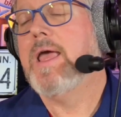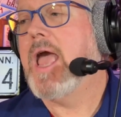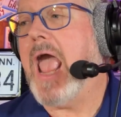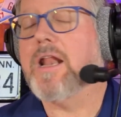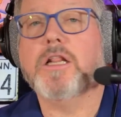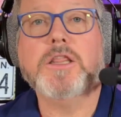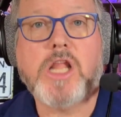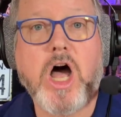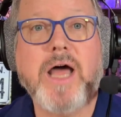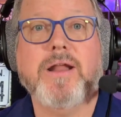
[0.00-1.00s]
and a
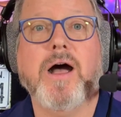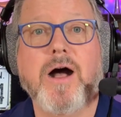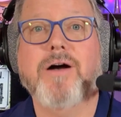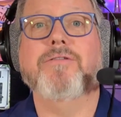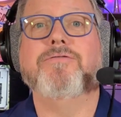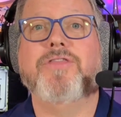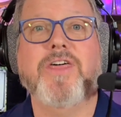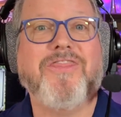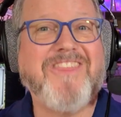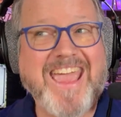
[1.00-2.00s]
lot of the
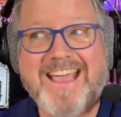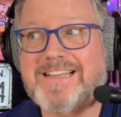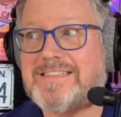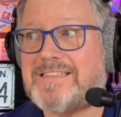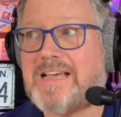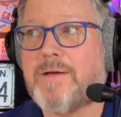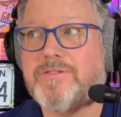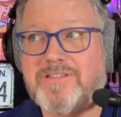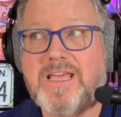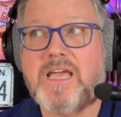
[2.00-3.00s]
things I'm
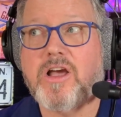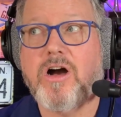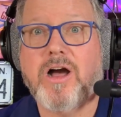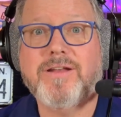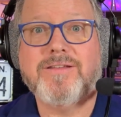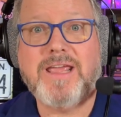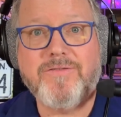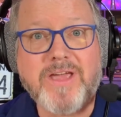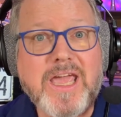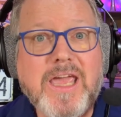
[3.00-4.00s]
seeing on
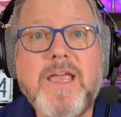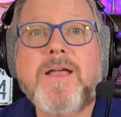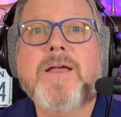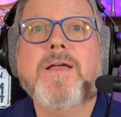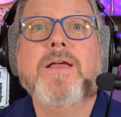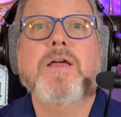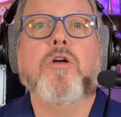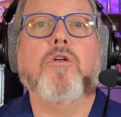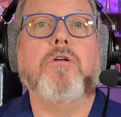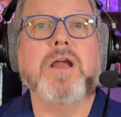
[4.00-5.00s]
TV
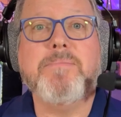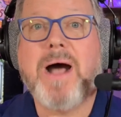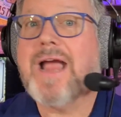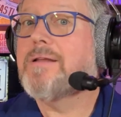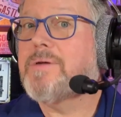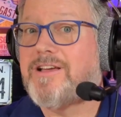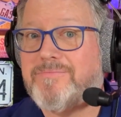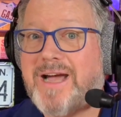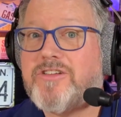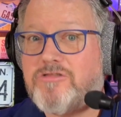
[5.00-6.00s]
remind me of
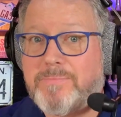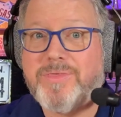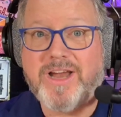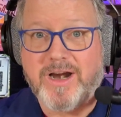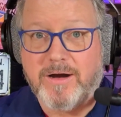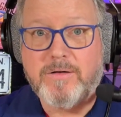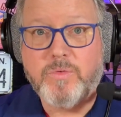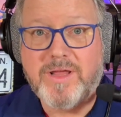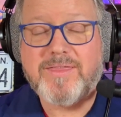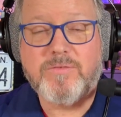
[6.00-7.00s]
my trip there,
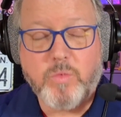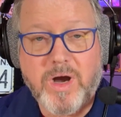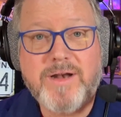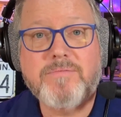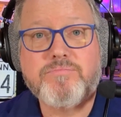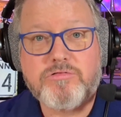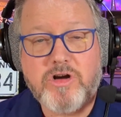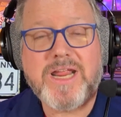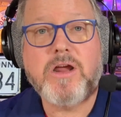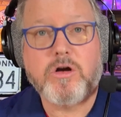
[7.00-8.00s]
with one
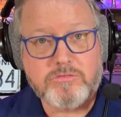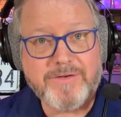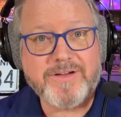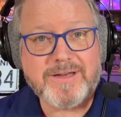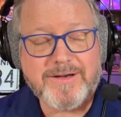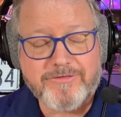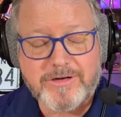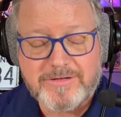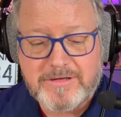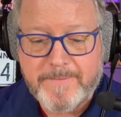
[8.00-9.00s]
pretty horrific
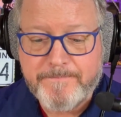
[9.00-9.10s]
difference.